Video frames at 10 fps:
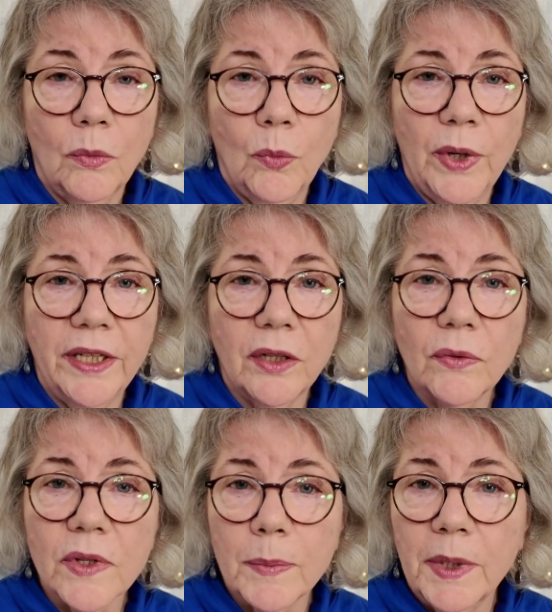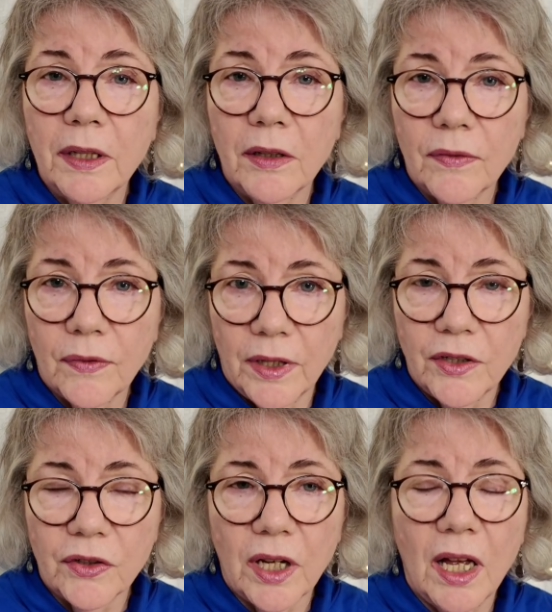We don't speak enough
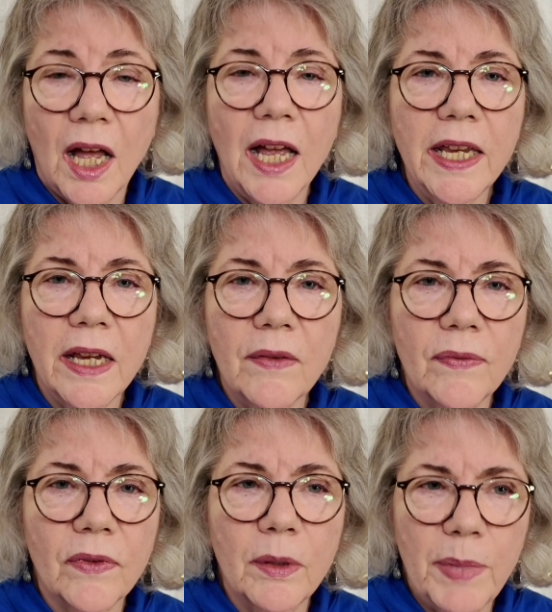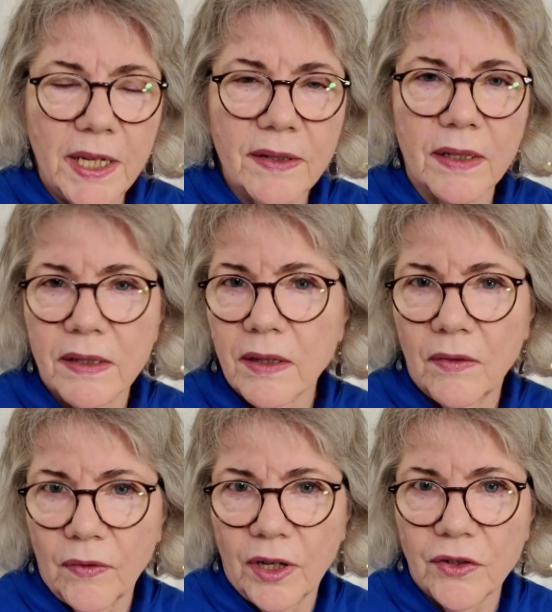French. I have the basics
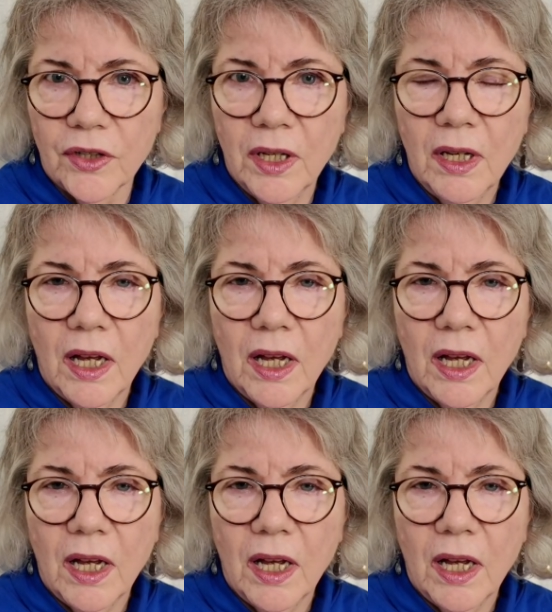of French.